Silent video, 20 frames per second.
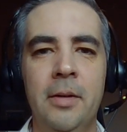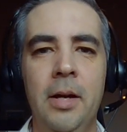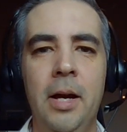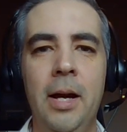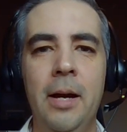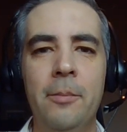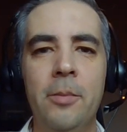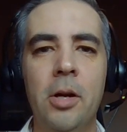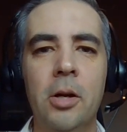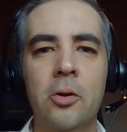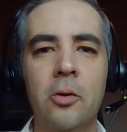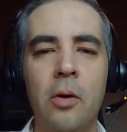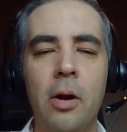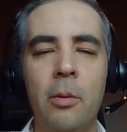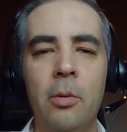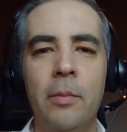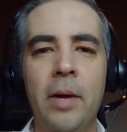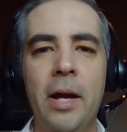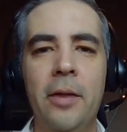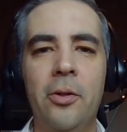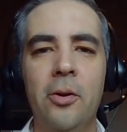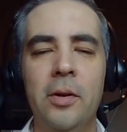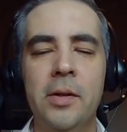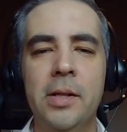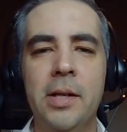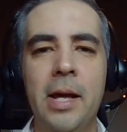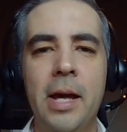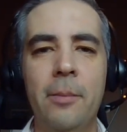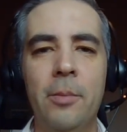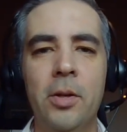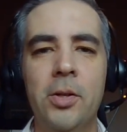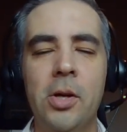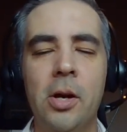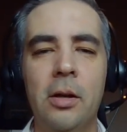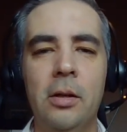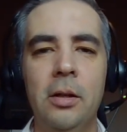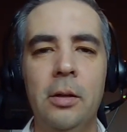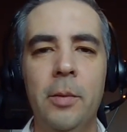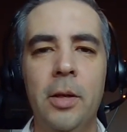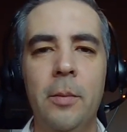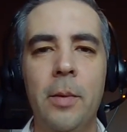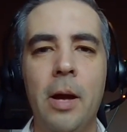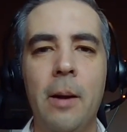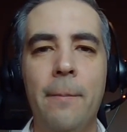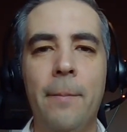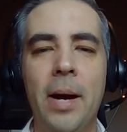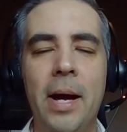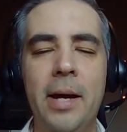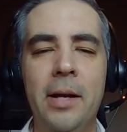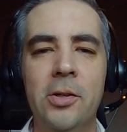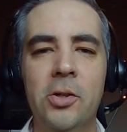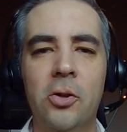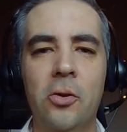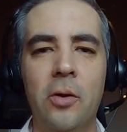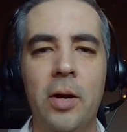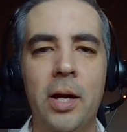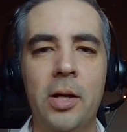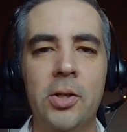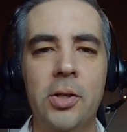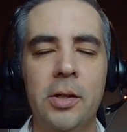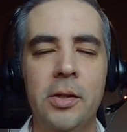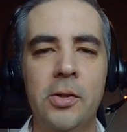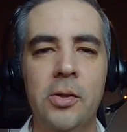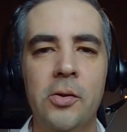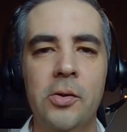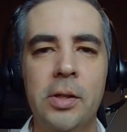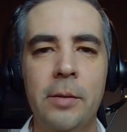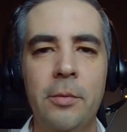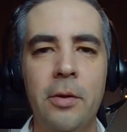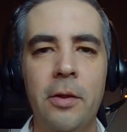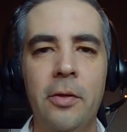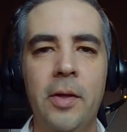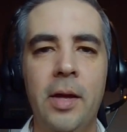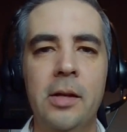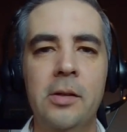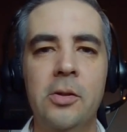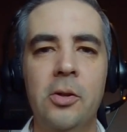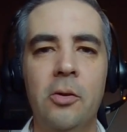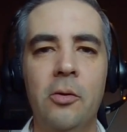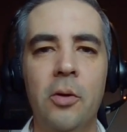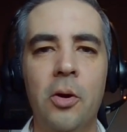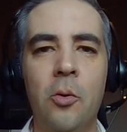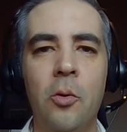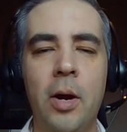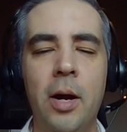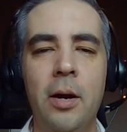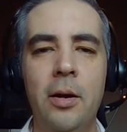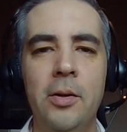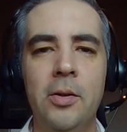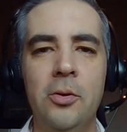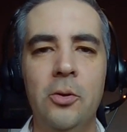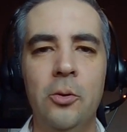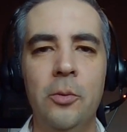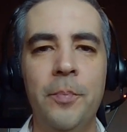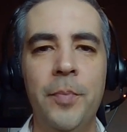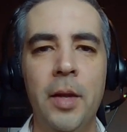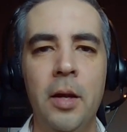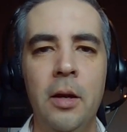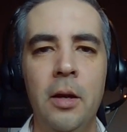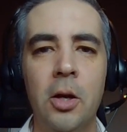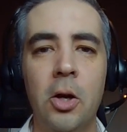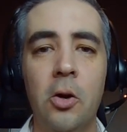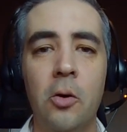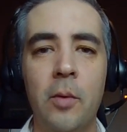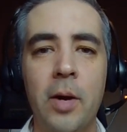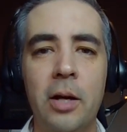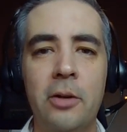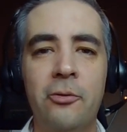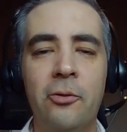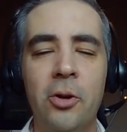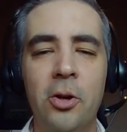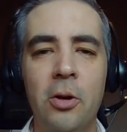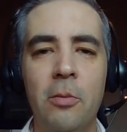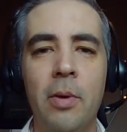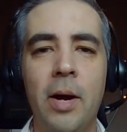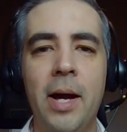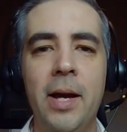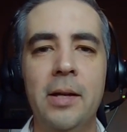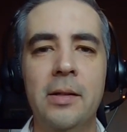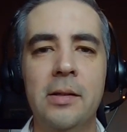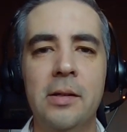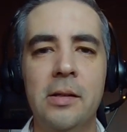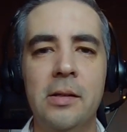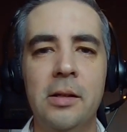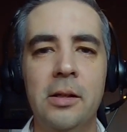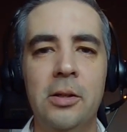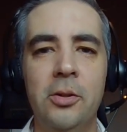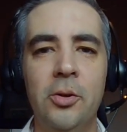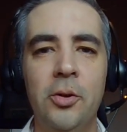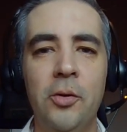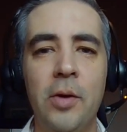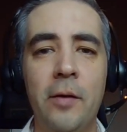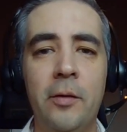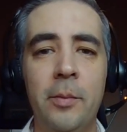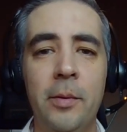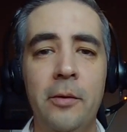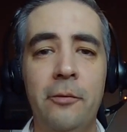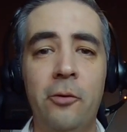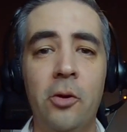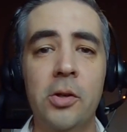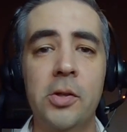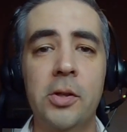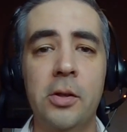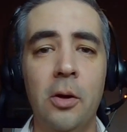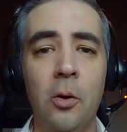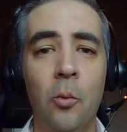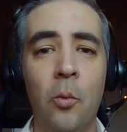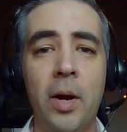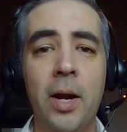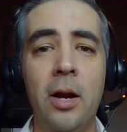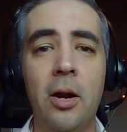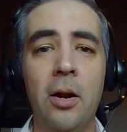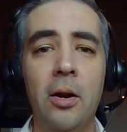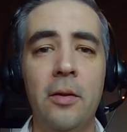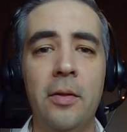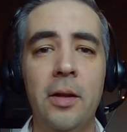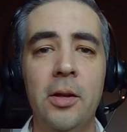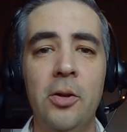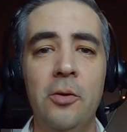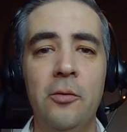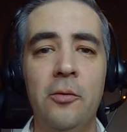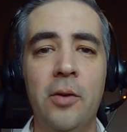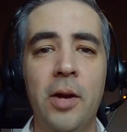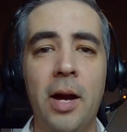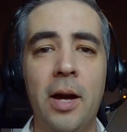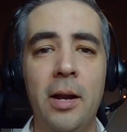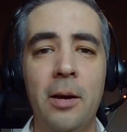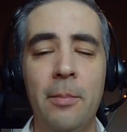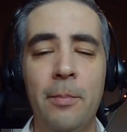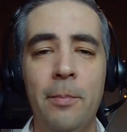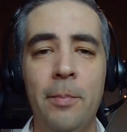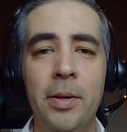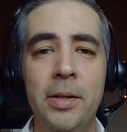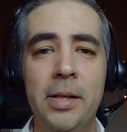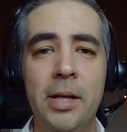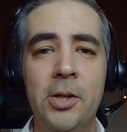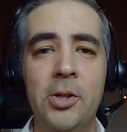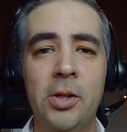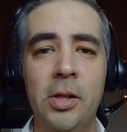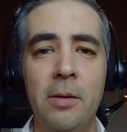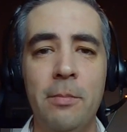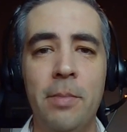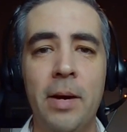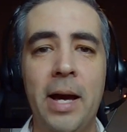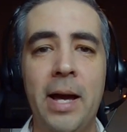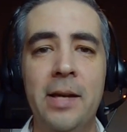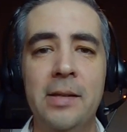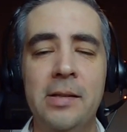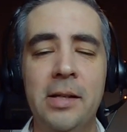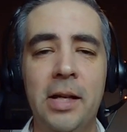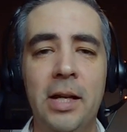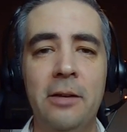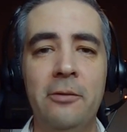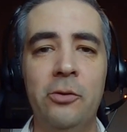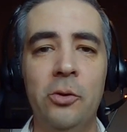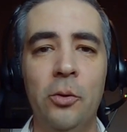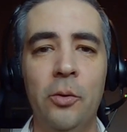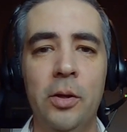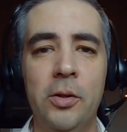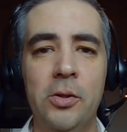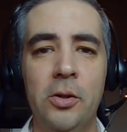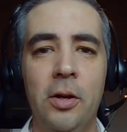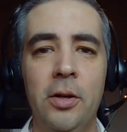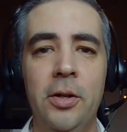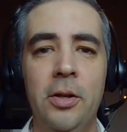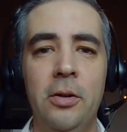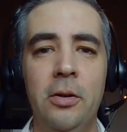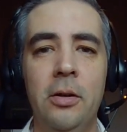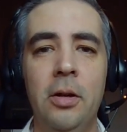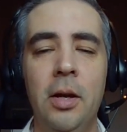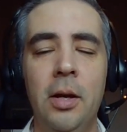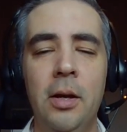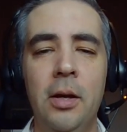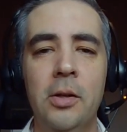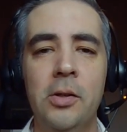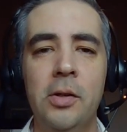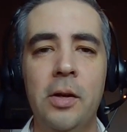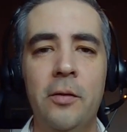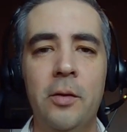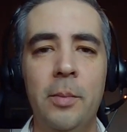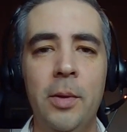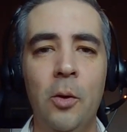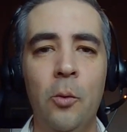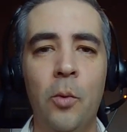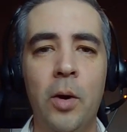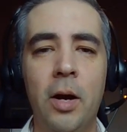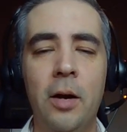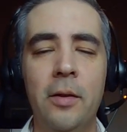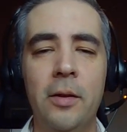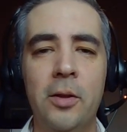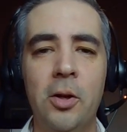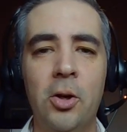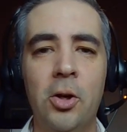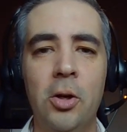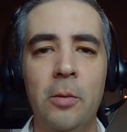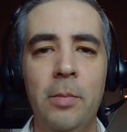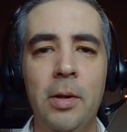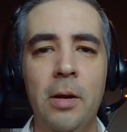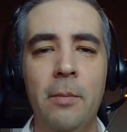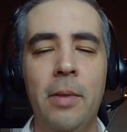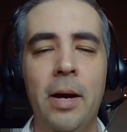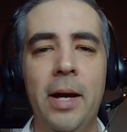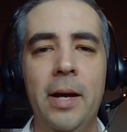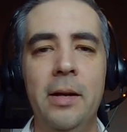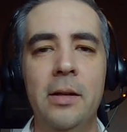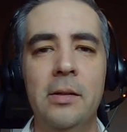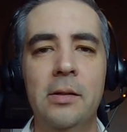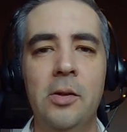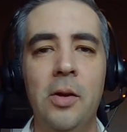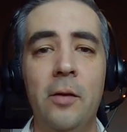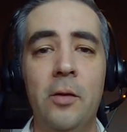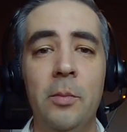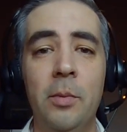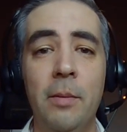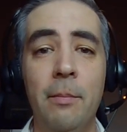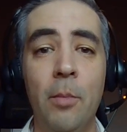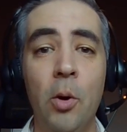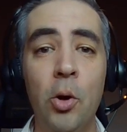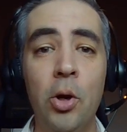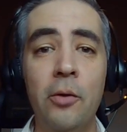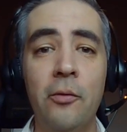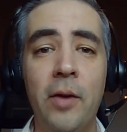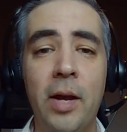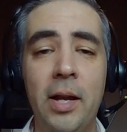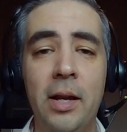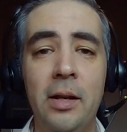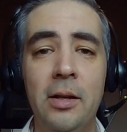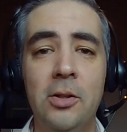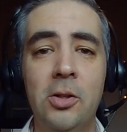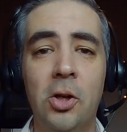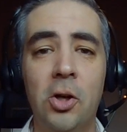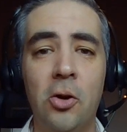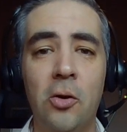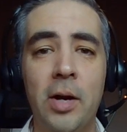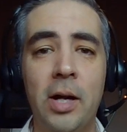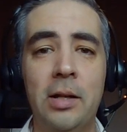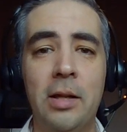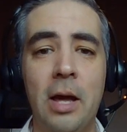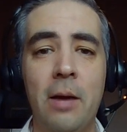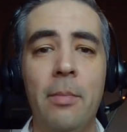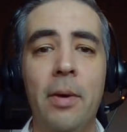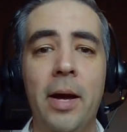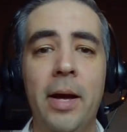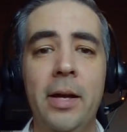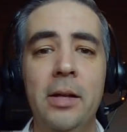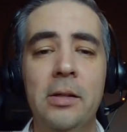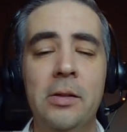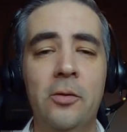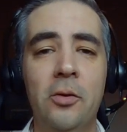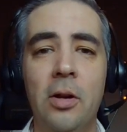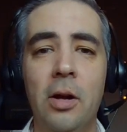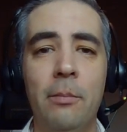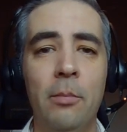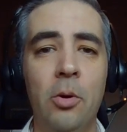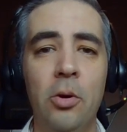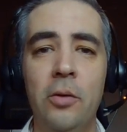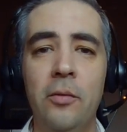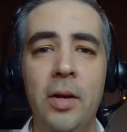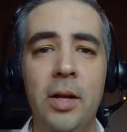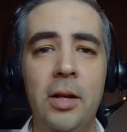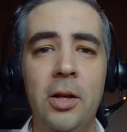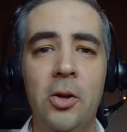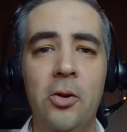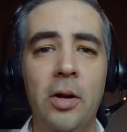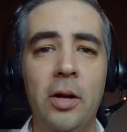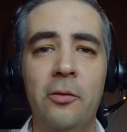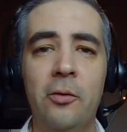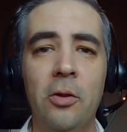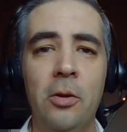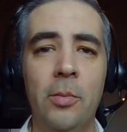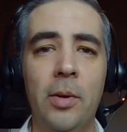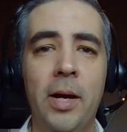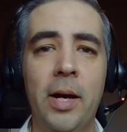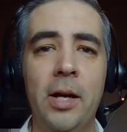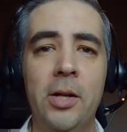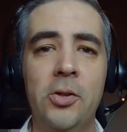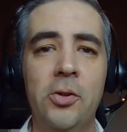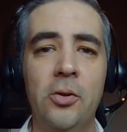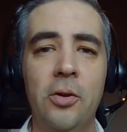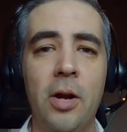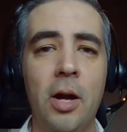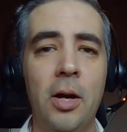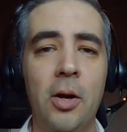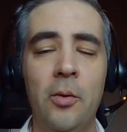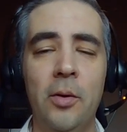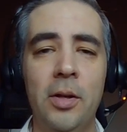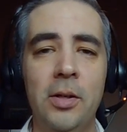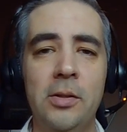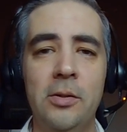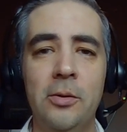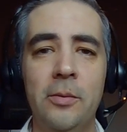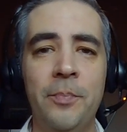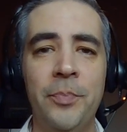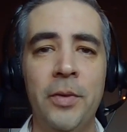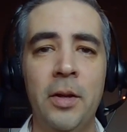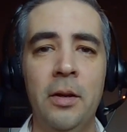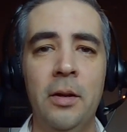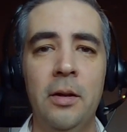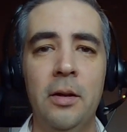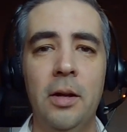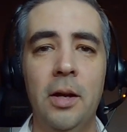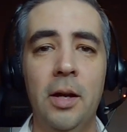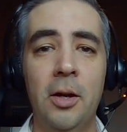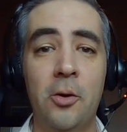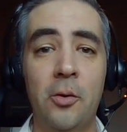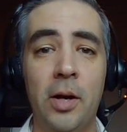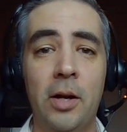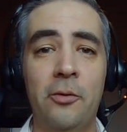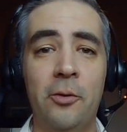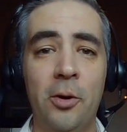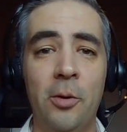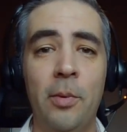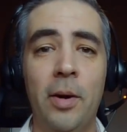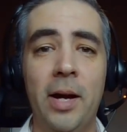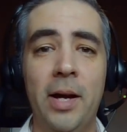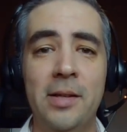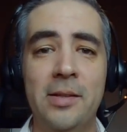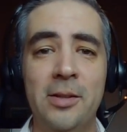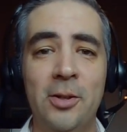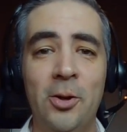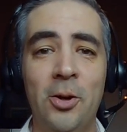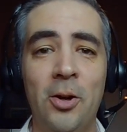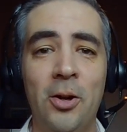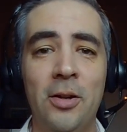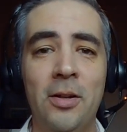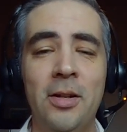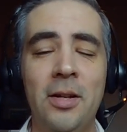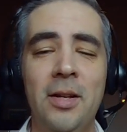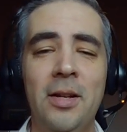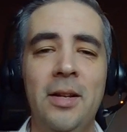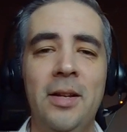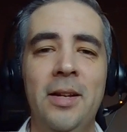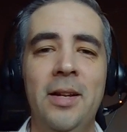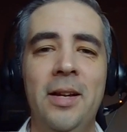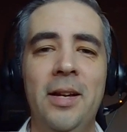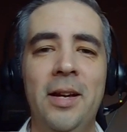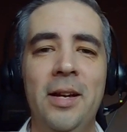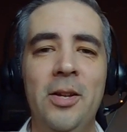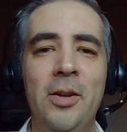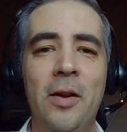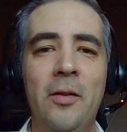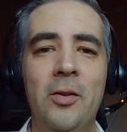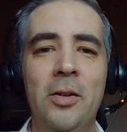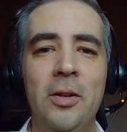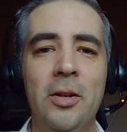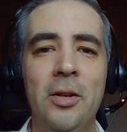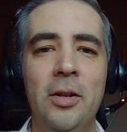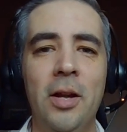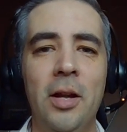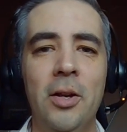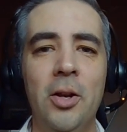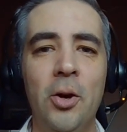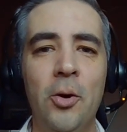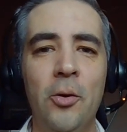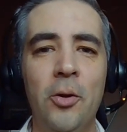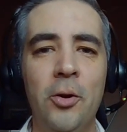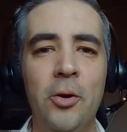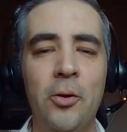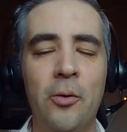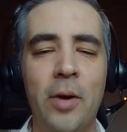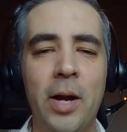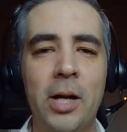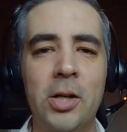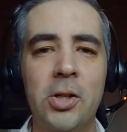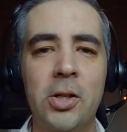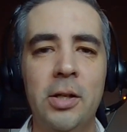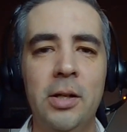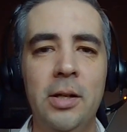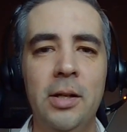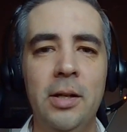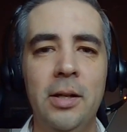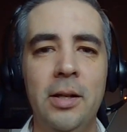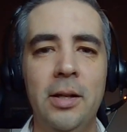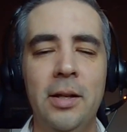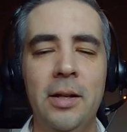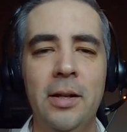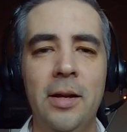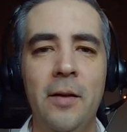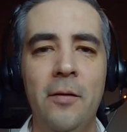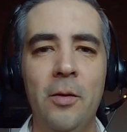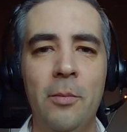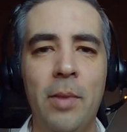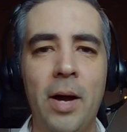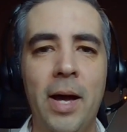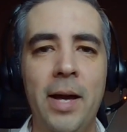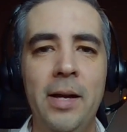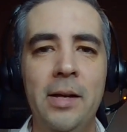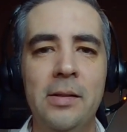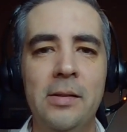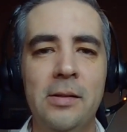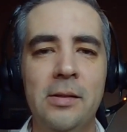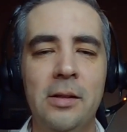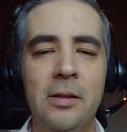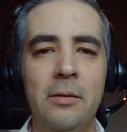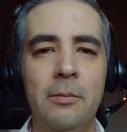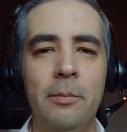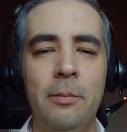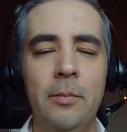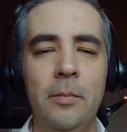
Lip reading: Hi, I'm Dr. Robert Mather, and today I'm going to talk a little bit about bias correction. So some of the things that are required to correct for your biases include you have to be first aware that you've got a potentially biasing influence on you. So you have to be aware that there could be a bias. You have to be motivated to correct that bias. If you're not motivated to correct for the bias, you're not going to correct for your bias at all. You have to know the direction of the bias. Is it